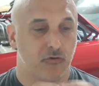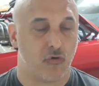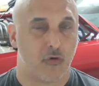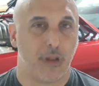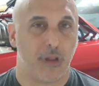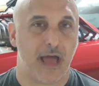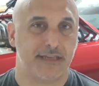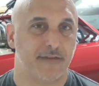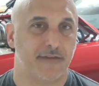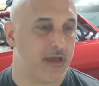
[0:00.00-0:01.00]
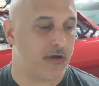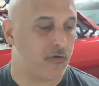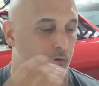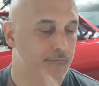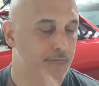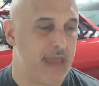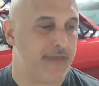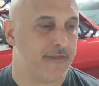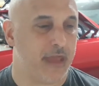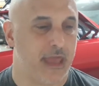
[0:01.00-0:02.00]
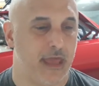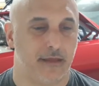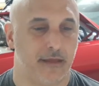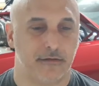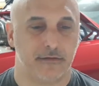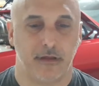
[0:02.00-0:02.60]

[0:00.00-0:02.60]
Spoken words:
Normalize the vehicle, make the hit,